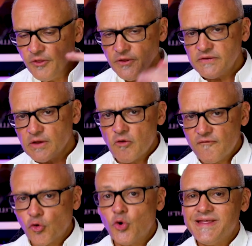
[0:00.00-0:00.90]
Things that
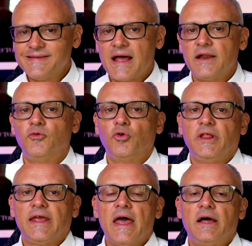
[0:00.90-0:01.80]
we've already started
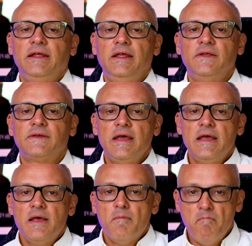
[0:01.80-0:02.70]
rolling out is
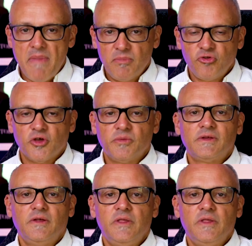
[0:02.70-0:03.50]
memberships.